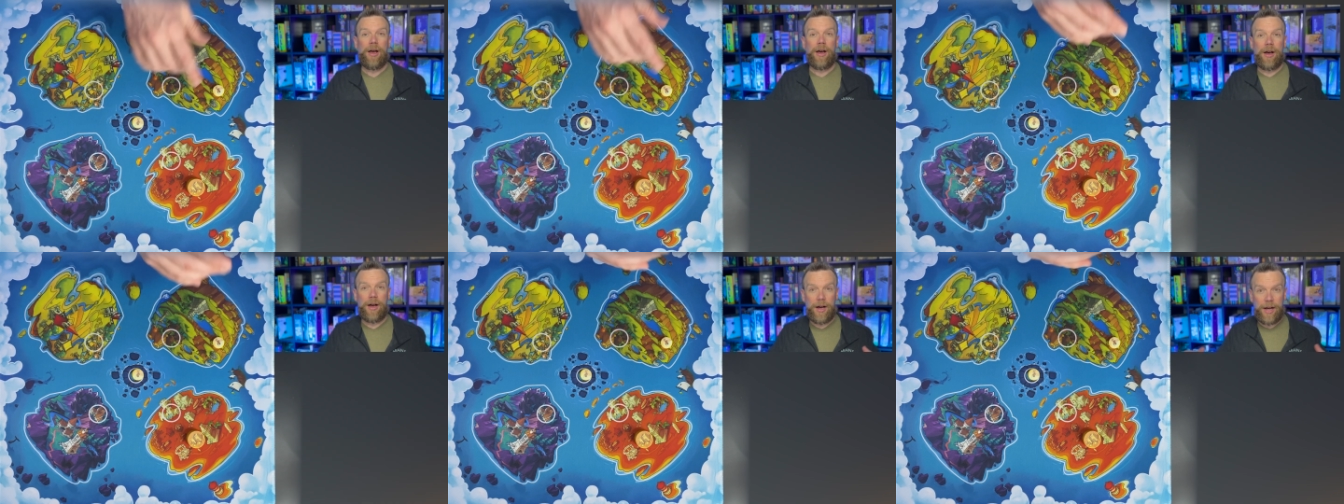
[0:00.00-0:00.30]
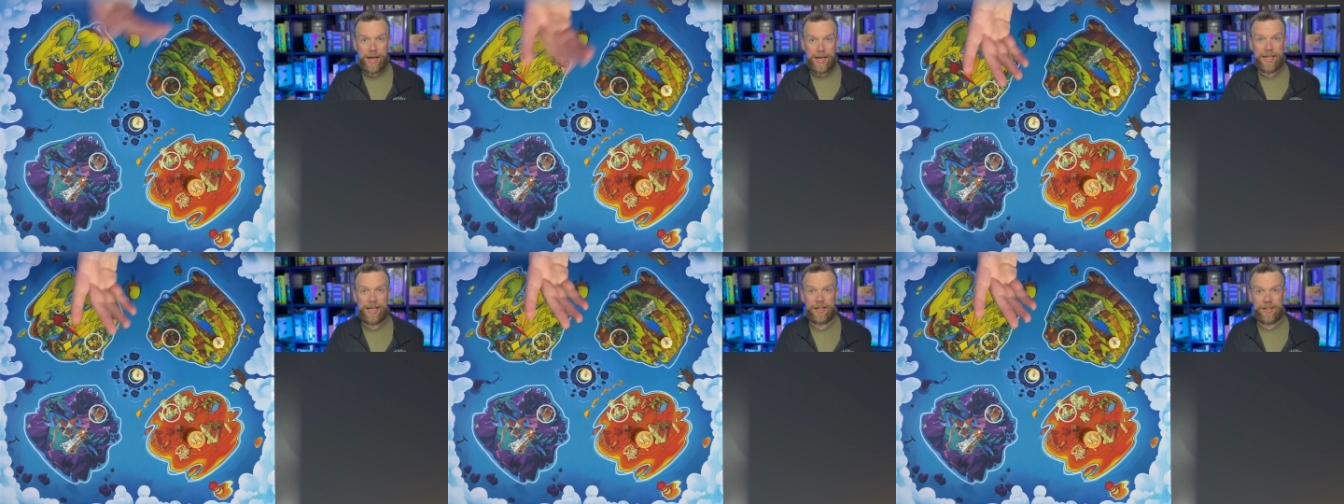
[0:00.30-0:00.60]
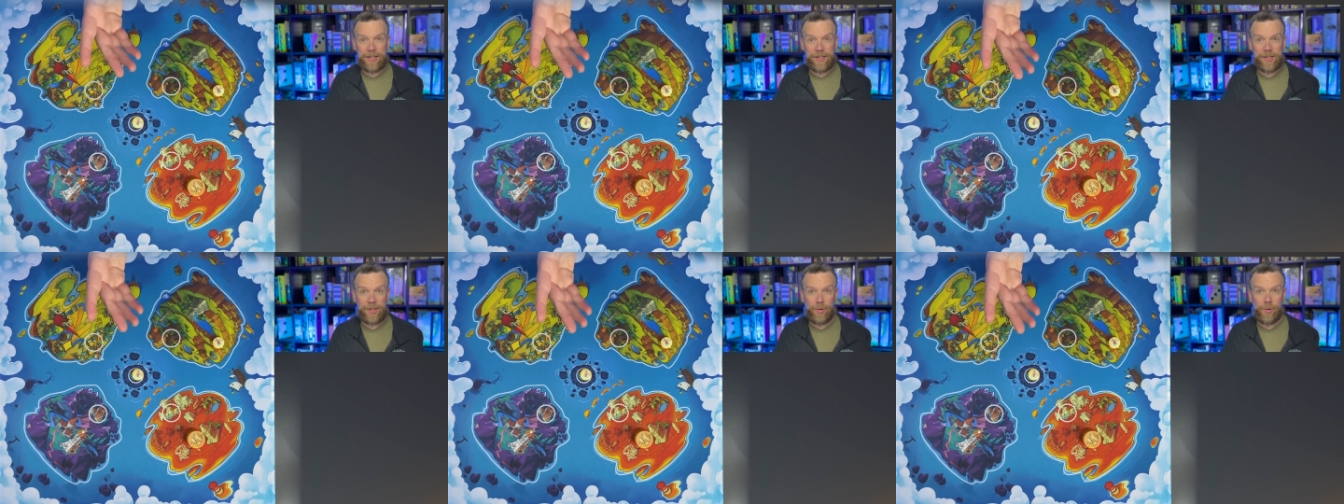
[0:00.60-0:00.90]
I get
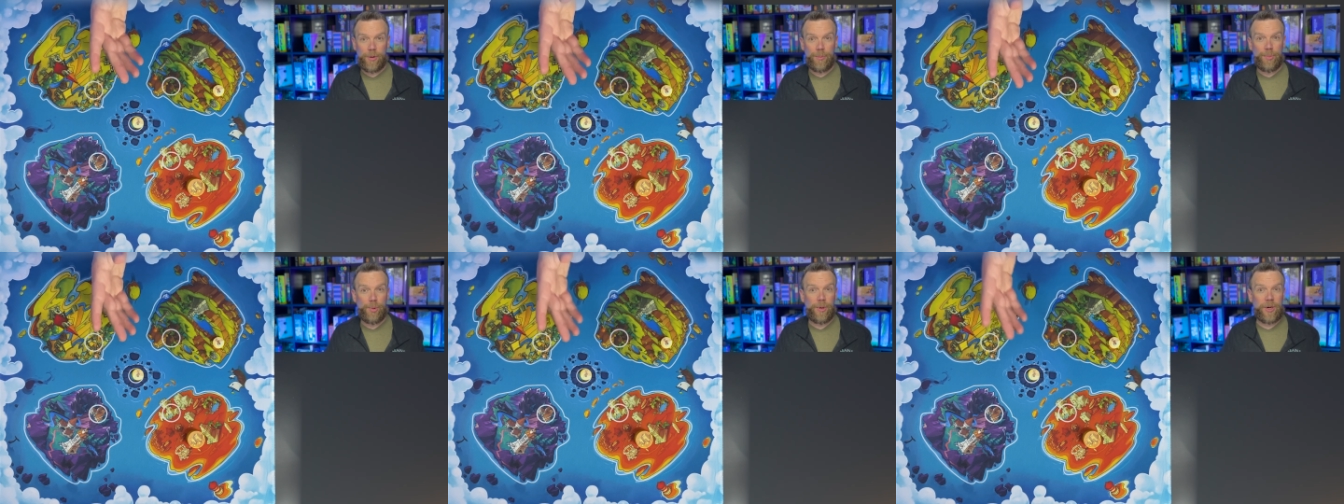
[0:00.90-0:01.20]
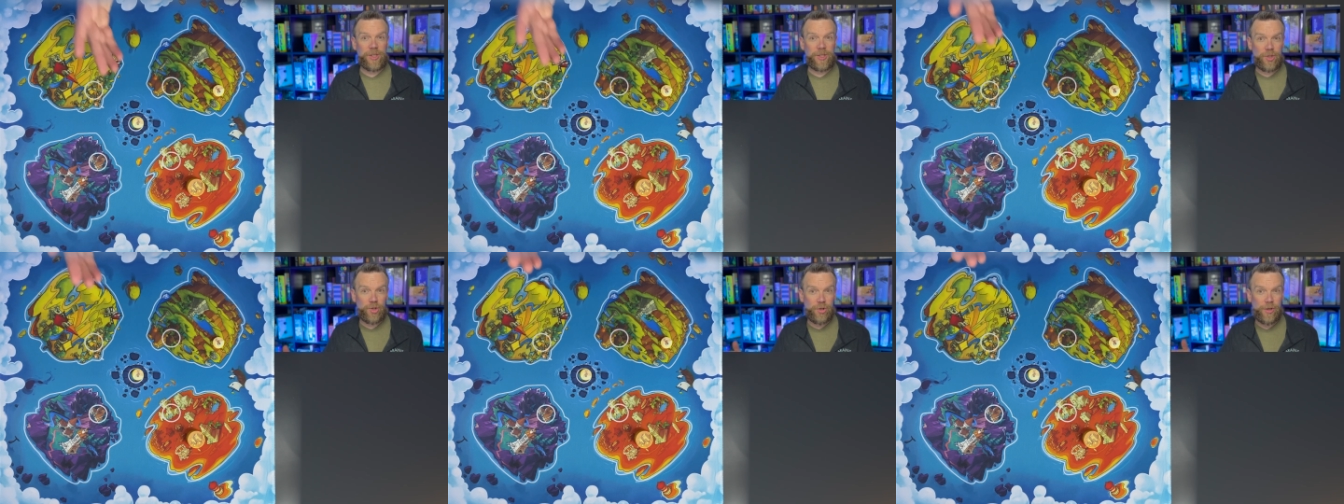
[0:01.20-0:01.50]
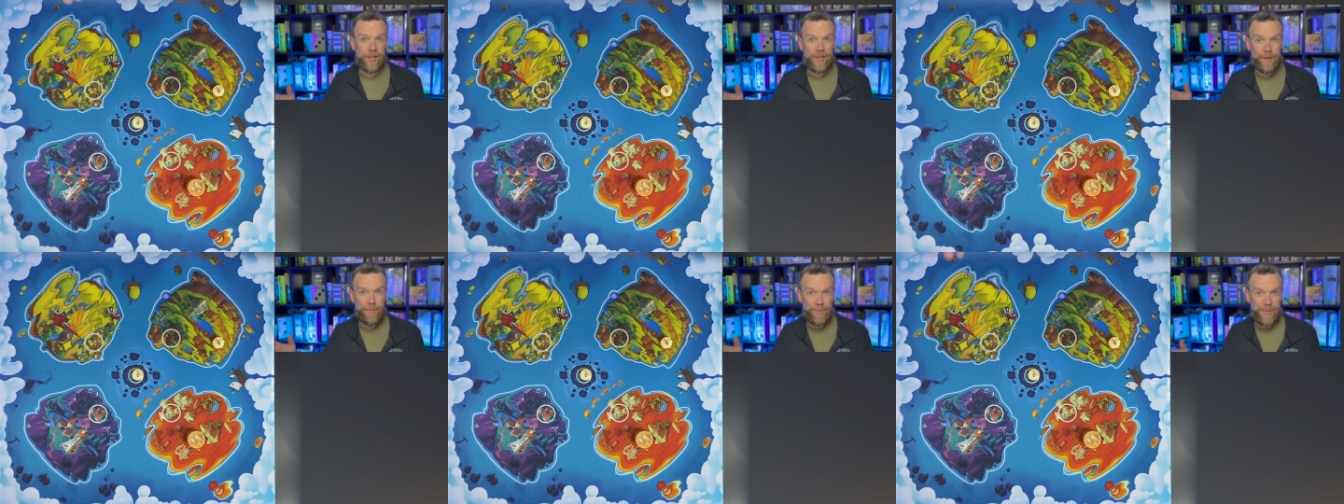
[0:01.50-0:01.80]
to score points
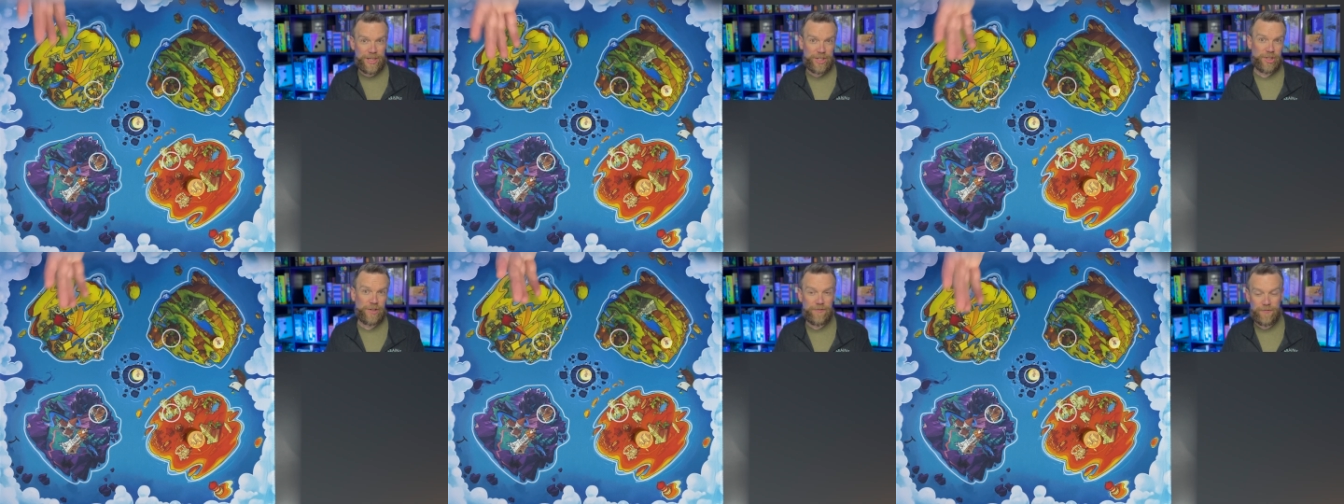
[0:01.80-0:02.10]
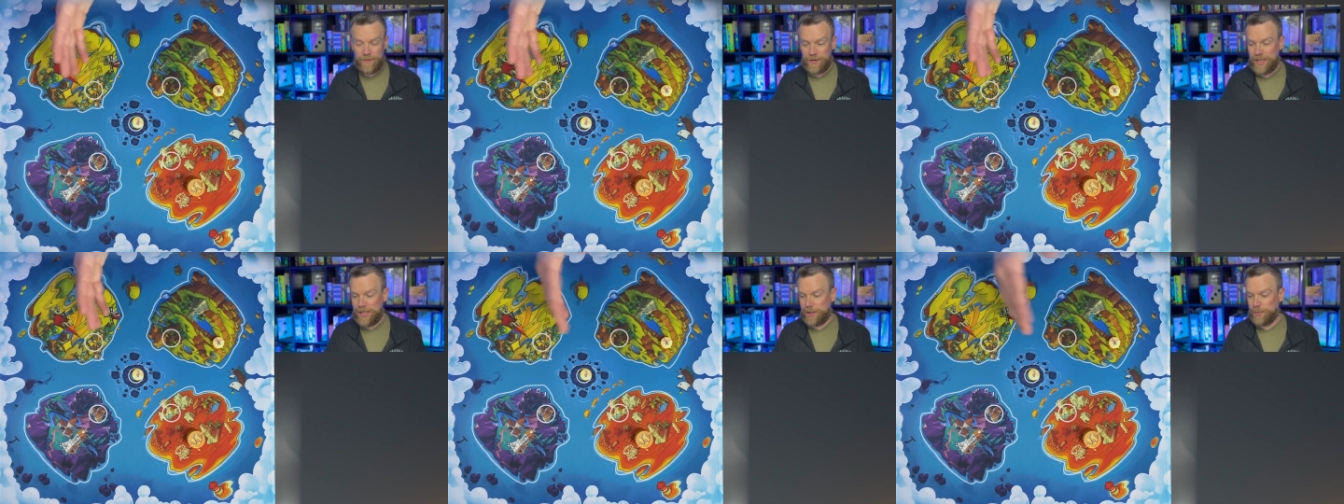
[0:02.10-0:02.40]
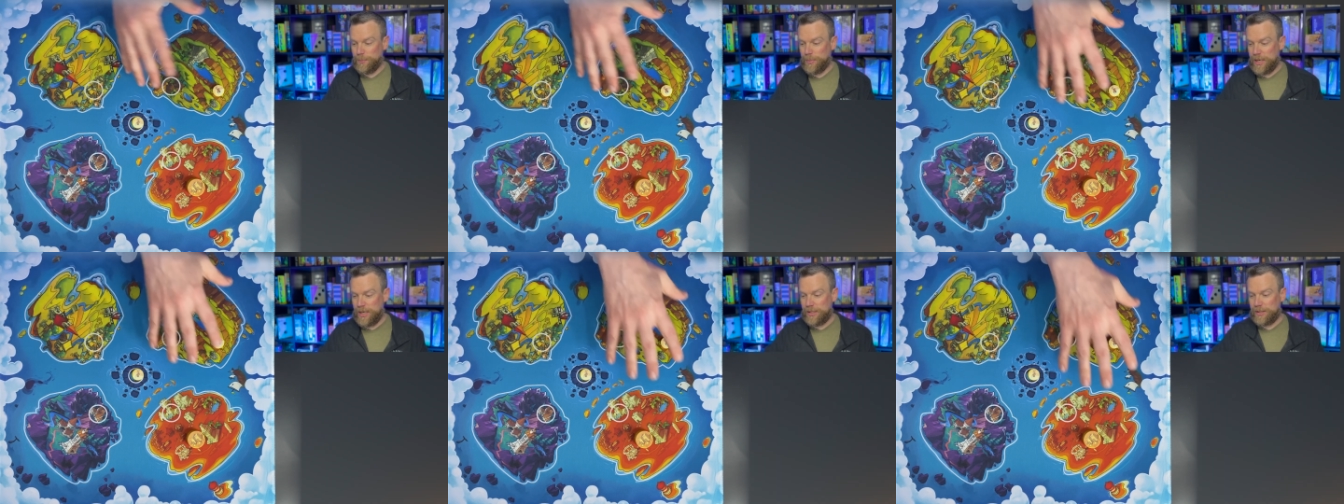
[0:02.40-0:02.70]
during the mission phase
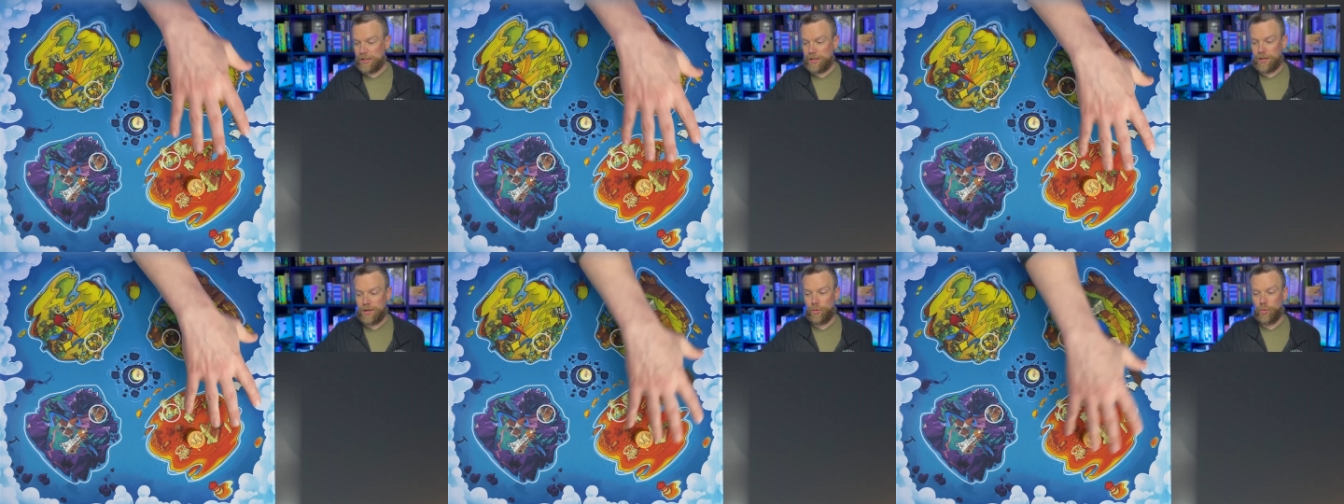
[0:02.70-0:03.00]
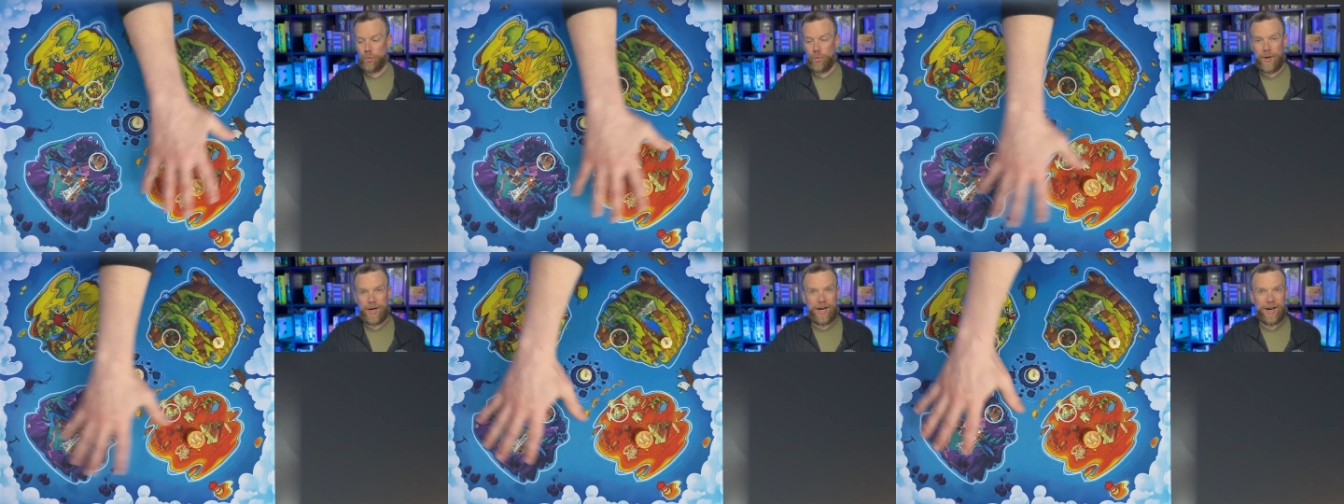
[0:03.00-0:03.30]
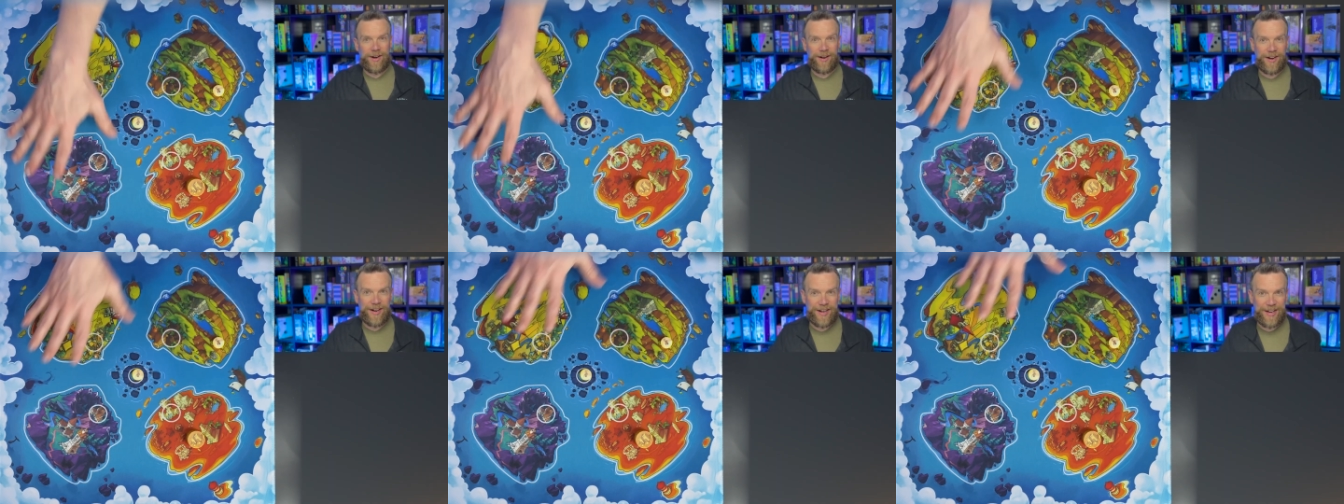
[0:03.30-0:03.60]
based on
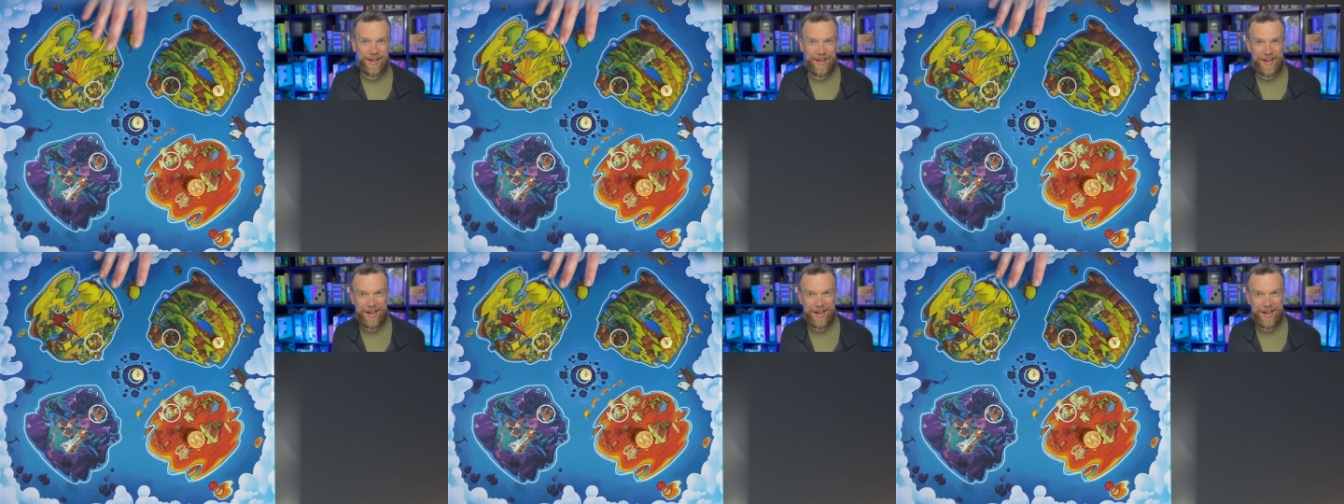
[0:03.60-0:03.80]
where I